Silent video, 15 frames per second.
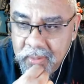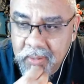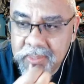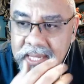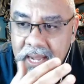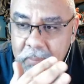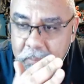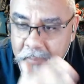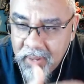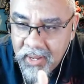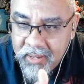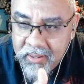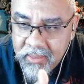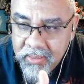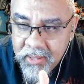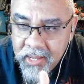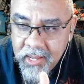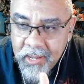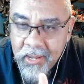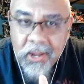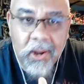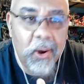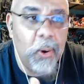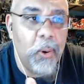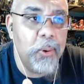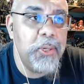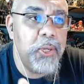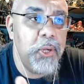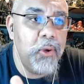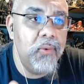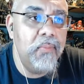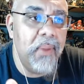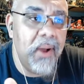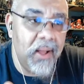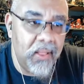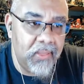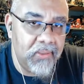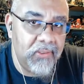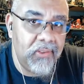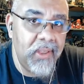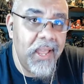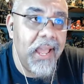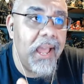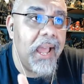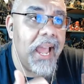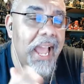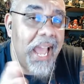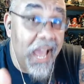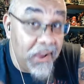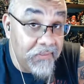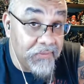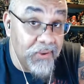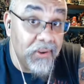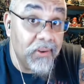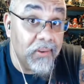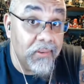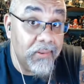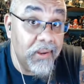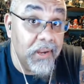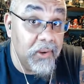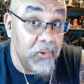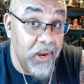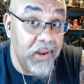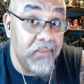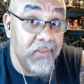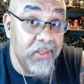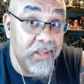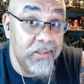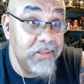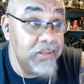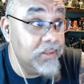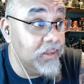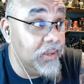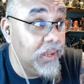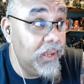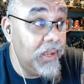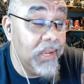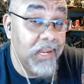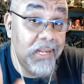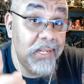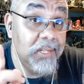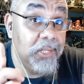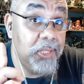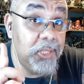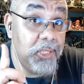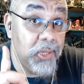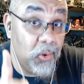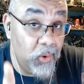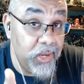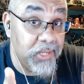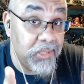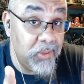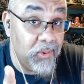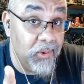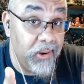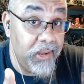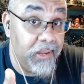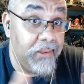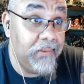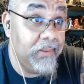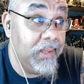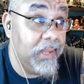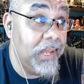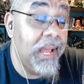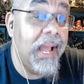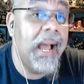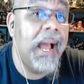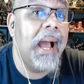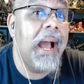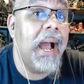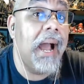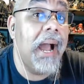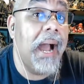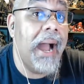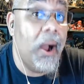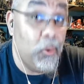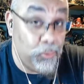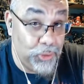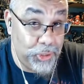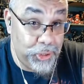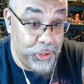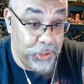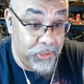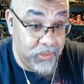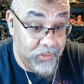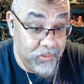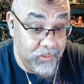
it was like a month or two months after, are you ready for this? Toy Story. Ouch.